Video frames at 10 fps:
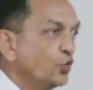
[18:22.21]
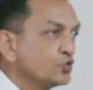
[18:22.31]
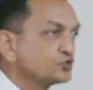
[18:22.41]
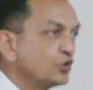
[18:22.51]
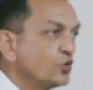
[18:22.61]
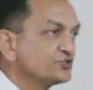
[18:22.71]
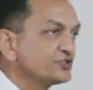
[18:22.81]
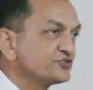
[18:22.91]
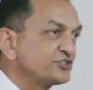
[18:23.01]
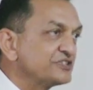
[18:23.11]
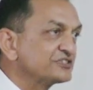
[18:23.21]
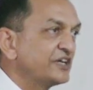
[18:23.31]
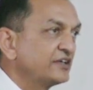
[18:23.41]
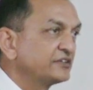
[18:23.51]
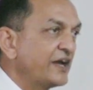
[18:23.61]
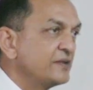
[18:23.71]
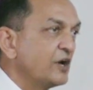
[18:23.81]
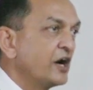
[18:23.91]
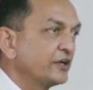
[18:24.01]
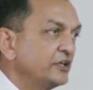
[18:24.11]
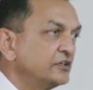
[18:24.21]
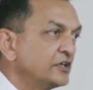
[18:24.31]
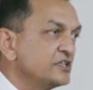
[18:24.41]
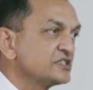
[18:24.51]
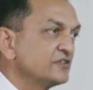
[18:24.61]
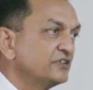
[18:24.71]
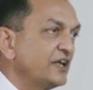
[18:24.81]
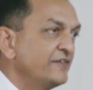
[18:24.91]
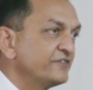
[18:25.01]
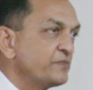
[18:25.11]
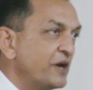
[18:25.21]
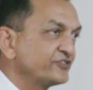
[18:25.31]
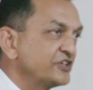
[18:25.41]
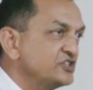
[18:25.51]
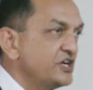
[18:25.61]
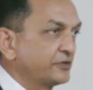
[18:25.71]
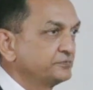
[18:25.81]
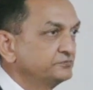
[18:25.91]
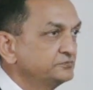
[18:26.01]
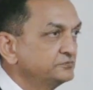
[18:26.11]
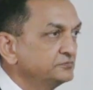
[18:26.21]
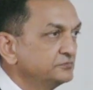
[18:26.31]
Those loans since that time are increasing with every passing year.